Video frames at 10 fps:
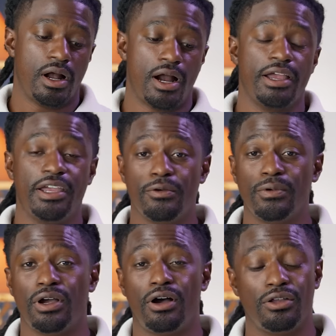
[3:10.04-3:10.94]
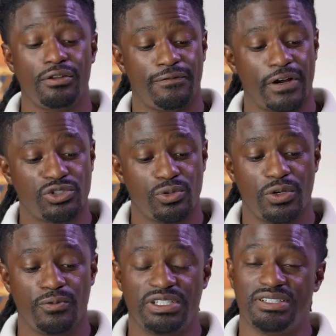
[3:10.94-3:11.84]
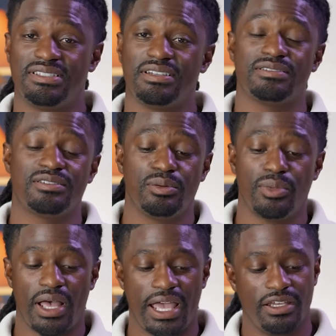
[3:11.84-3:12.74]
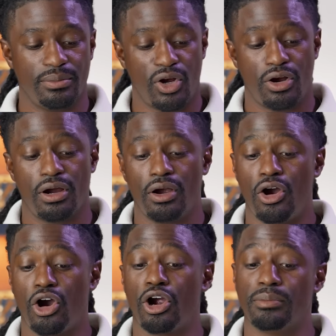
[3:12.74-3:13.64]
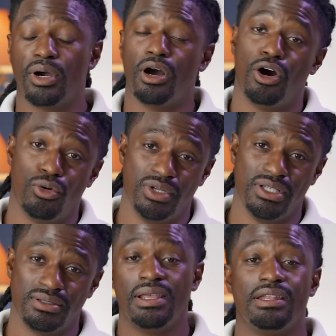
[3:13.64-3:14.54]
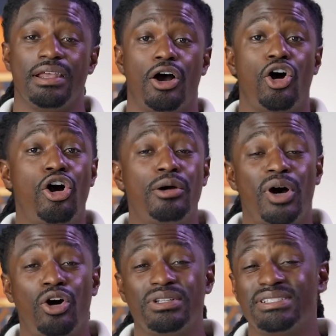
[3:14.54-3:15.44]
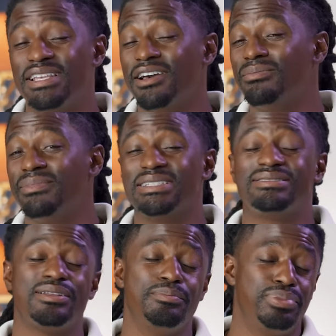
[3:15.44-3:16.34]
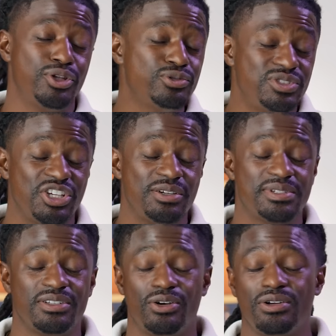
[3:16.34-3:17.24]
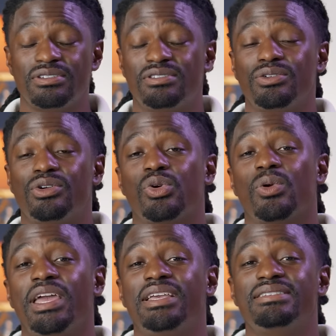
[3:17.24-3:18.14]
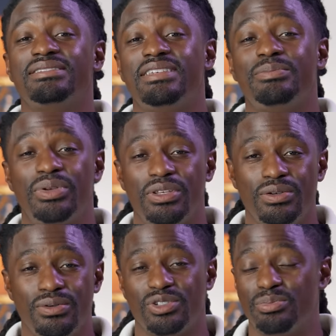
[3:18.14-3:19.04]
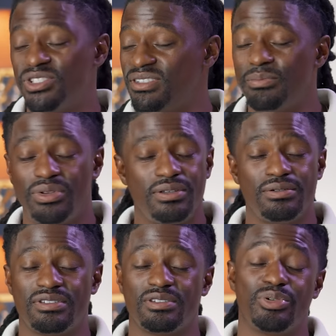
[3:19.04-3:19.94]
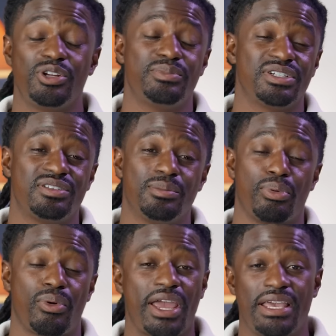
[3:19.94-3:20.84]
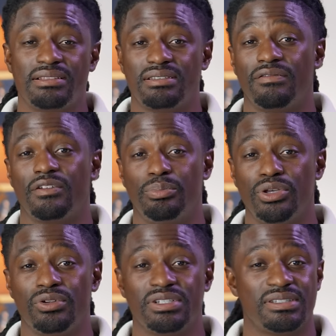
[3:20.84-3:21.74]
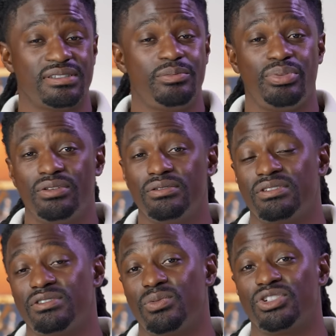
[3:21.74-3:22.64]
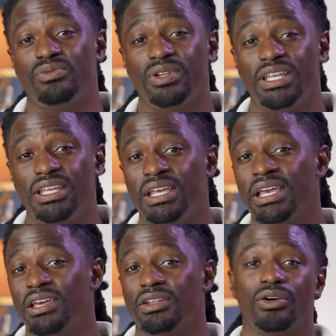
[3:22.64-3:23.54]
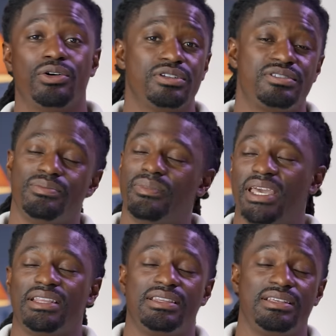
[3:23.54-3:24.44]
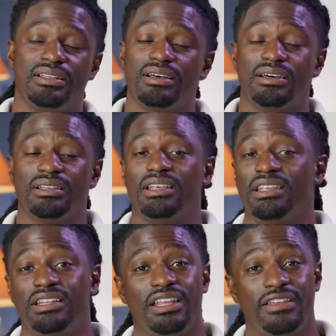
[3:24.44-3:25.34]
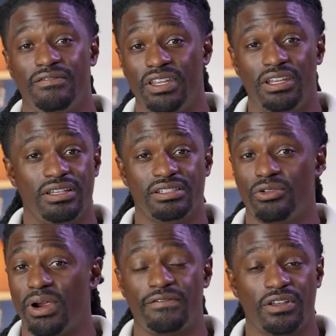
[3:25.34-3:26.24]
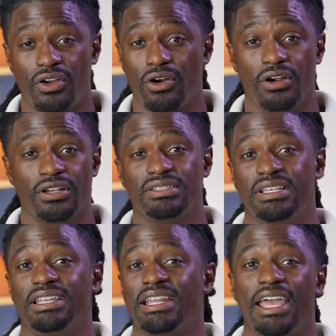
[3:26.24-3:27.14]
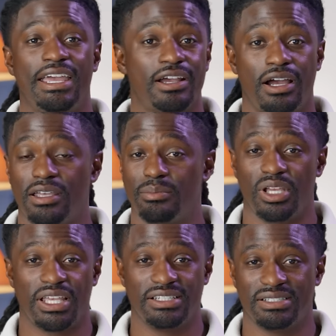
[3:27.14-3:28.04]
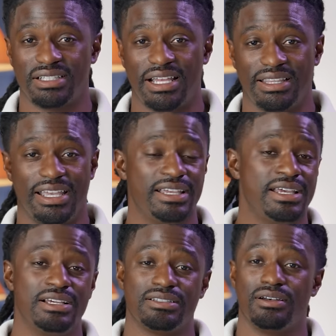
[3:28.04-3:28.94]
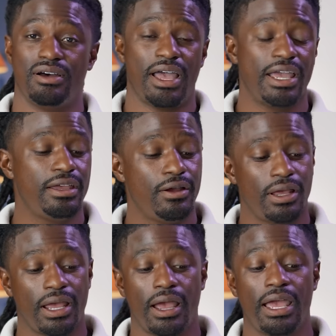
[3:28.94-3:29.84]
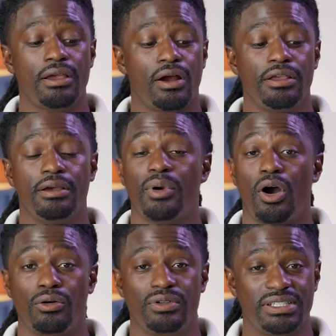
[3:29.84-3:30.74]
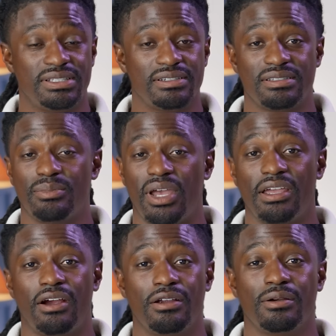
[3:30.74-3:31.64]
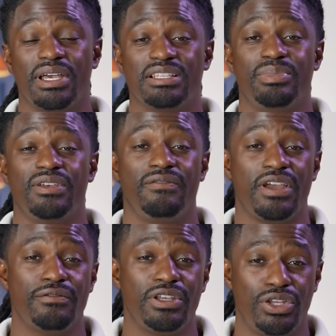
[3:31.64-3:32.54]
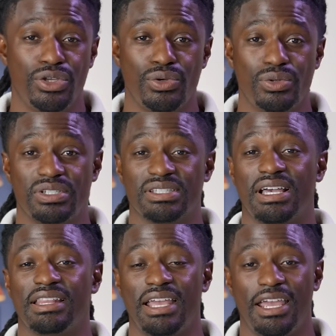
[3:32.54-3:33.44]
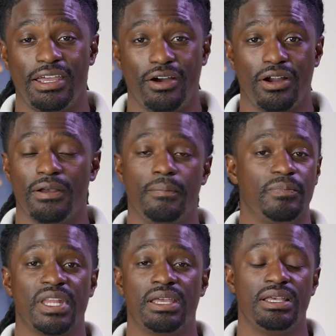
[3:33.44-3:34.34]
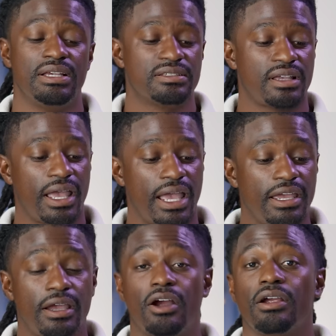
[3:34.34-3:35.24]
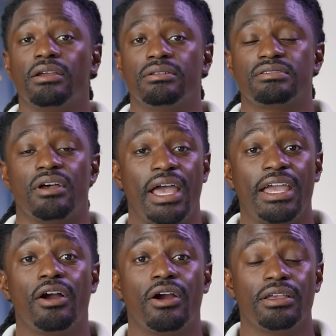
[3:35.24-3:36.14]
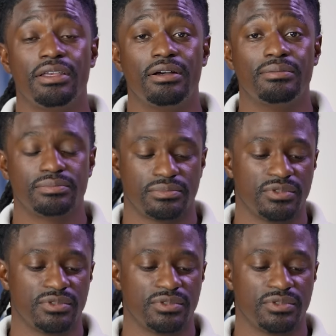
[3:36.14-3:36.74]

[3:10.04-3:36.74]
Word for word: All right, here we are on the first one, which is ticker symbol AMR, ARM Holding. Now ARM Holdings helped make the blue chips in order to create CPUs. CPUs is pretty much the brains of computers and CPUs is what you need in order to make the, uh, the, the NVIDIA's graphic cards and the AI implications like that. So ARM Holdings, ticker symbol ARM, has been very huge inside the AR. Um, so AR, so ARM